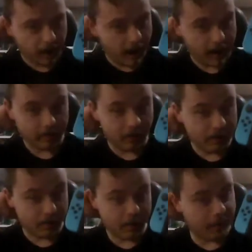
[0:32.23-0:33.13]
I love
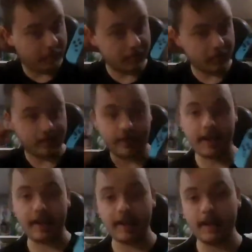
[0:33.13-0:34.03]
how absolutely
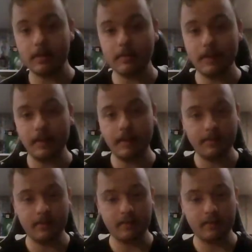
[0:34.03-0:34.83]
handheld it is.